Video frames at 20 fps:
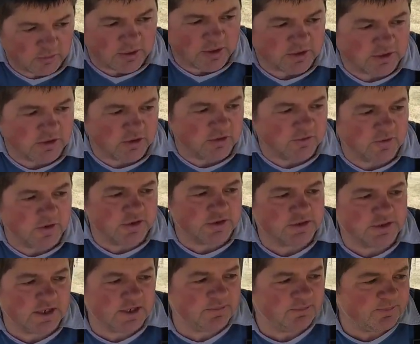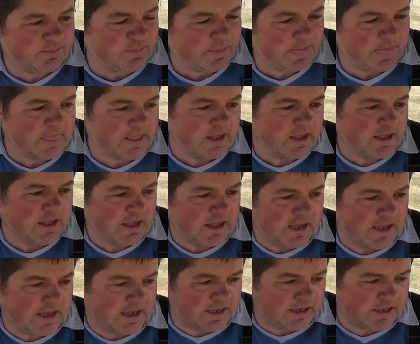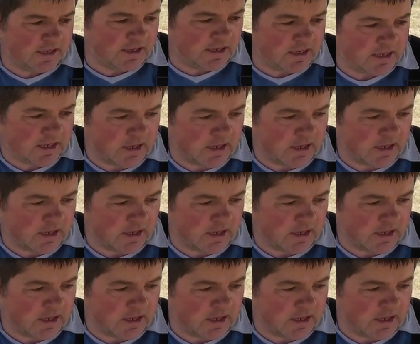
went to university. He